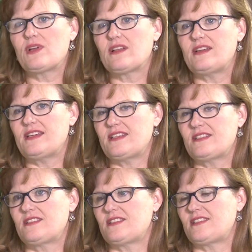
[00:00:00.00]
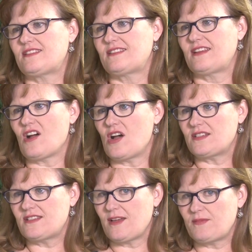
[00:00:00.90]
really is this
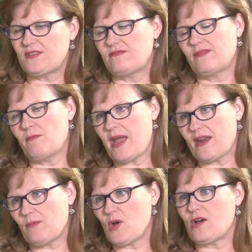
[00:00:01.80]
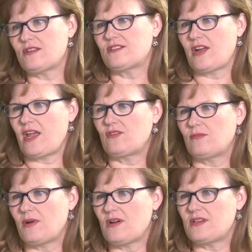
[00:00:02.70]
concept of menopause or
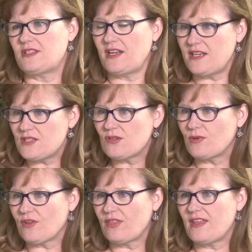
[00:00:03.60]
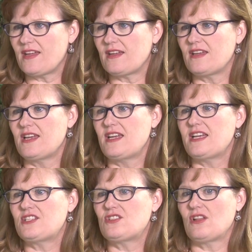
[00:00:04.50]
andropause, and it is a real thing.
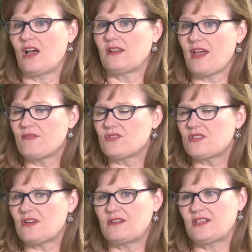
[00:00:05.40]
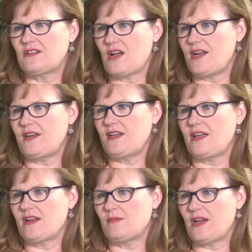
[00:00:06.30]
It's, uh, levels start declining
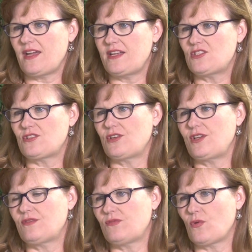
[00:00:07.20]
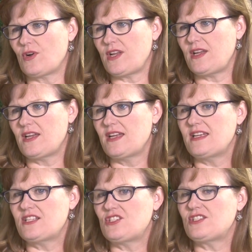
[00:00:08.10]
at about age 30 to 40.
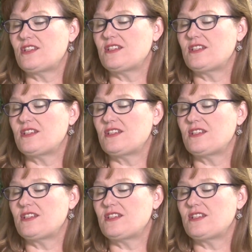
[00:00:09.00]
It's just